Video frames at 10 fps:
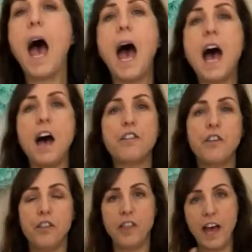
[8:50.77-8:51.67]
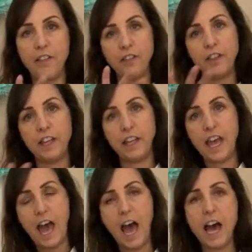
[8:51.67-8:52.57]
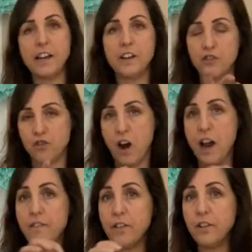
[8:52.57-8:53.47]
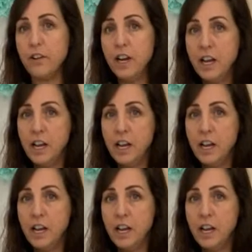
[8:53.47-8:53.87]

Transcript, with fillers: path that the hat driver